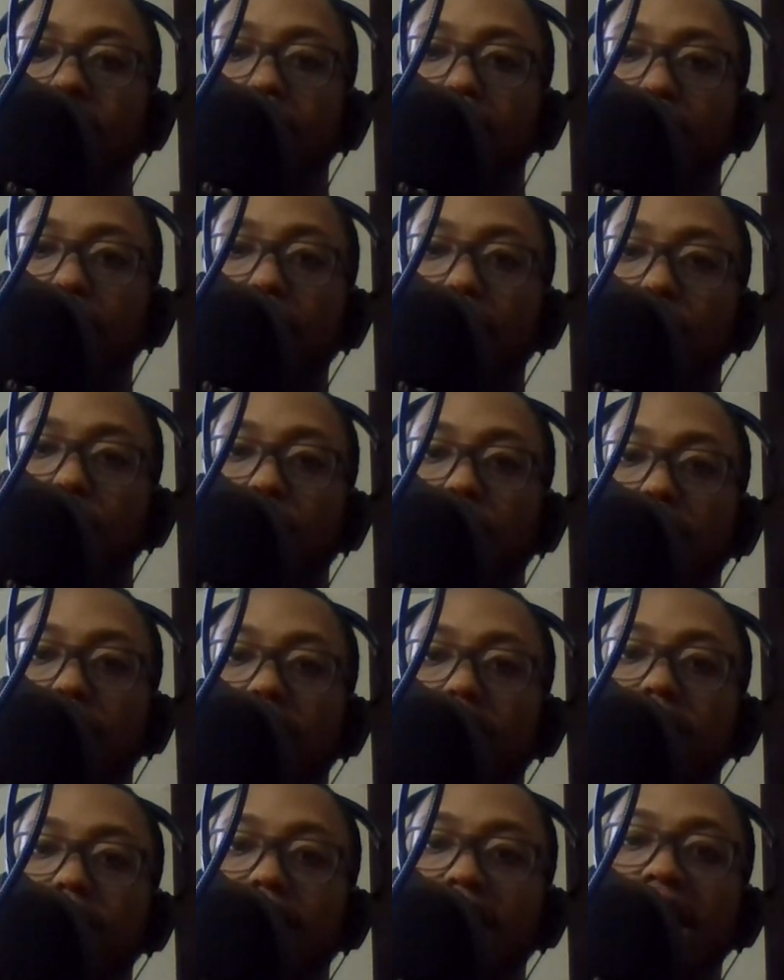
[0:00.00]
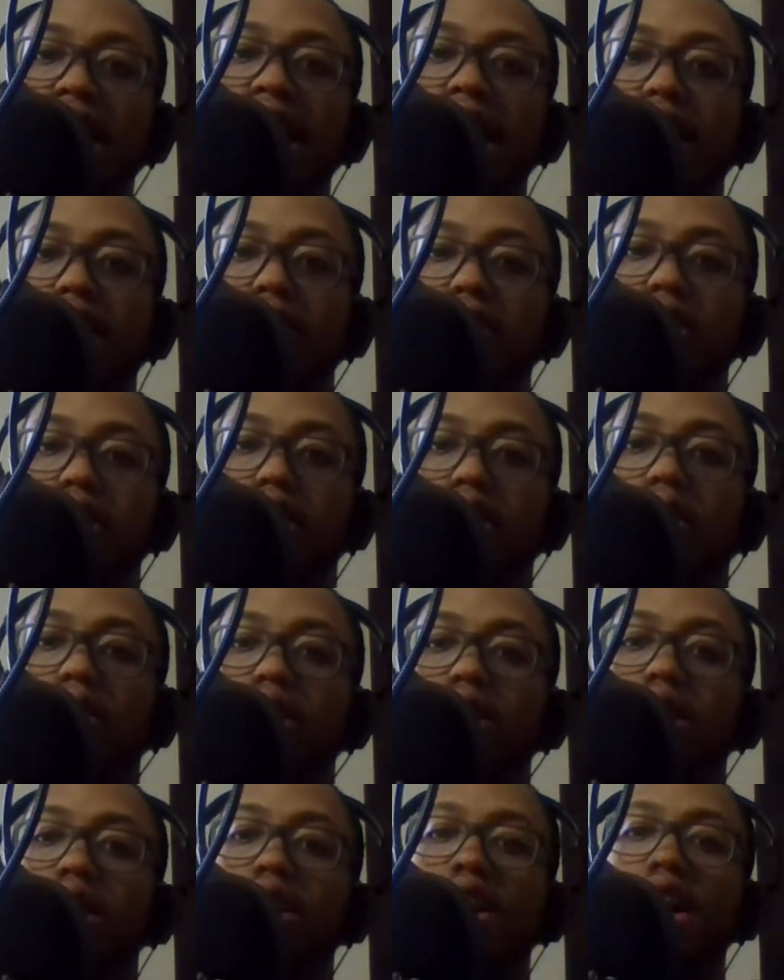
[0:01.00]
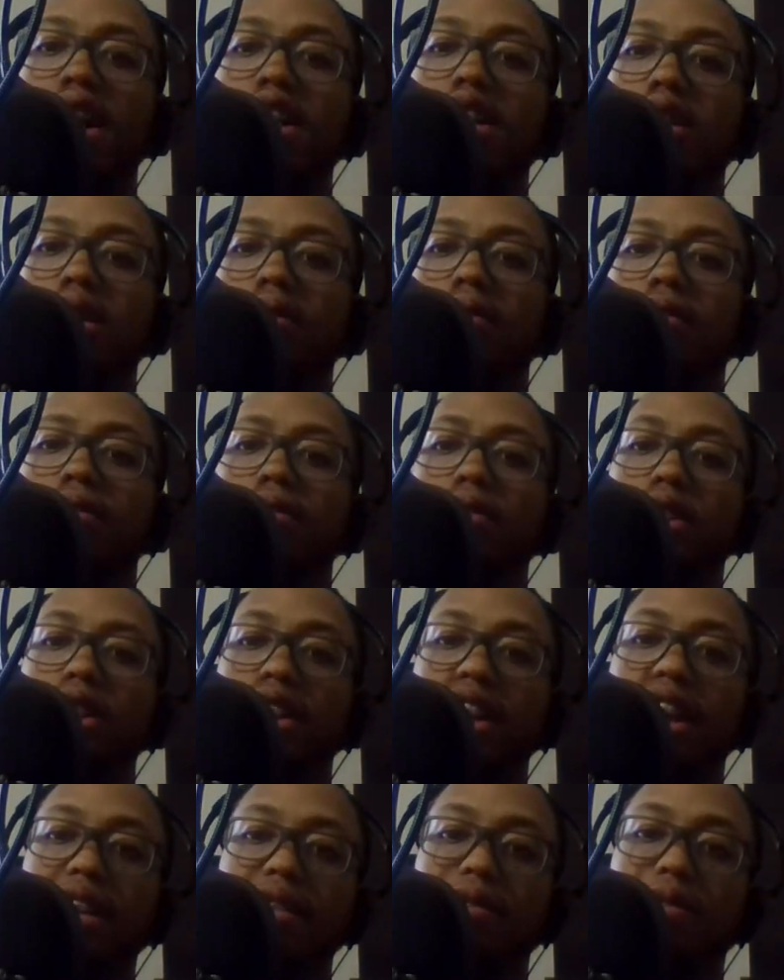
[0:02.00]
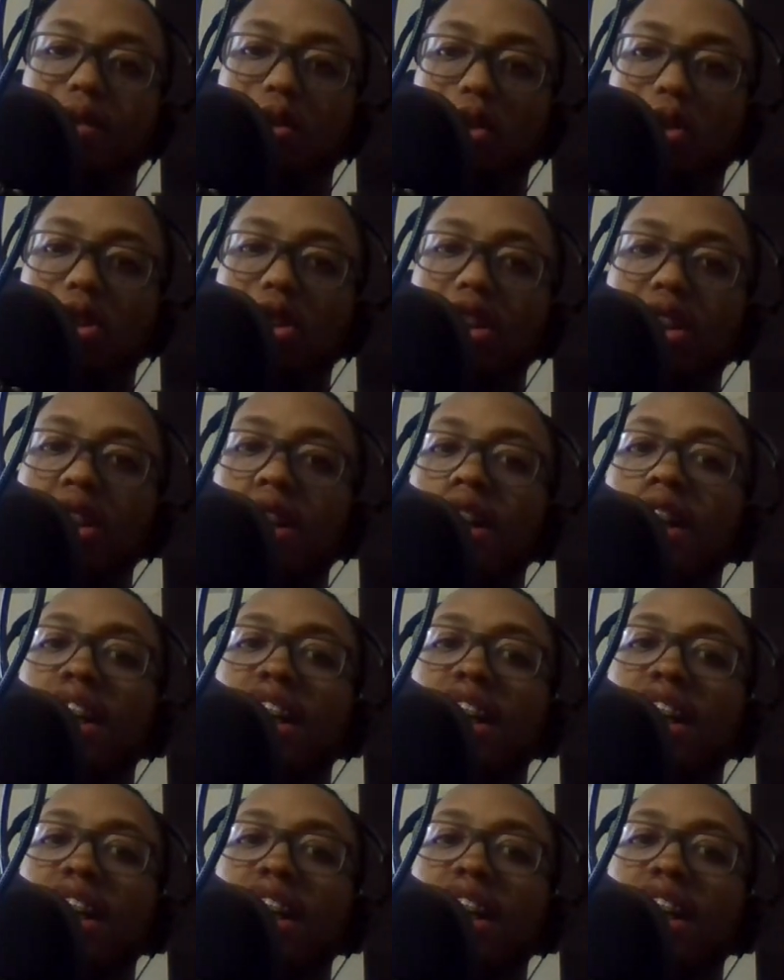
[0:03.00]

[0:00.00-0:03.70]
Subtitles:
Blake Wheeler, he had returned to the lineup for Game 4,